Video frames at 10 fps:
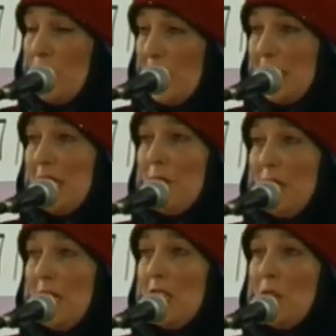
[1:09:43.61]
The
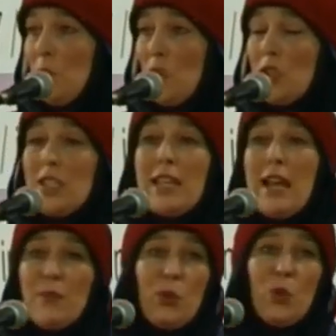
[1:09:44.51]
Western media wanted
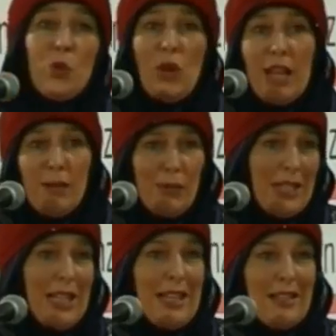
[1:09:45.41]
Abu
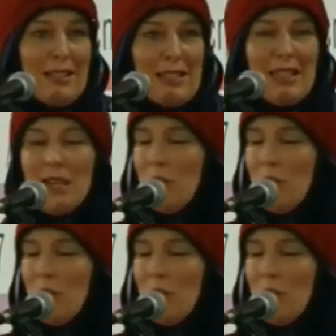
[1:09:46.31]
Ghraib tales.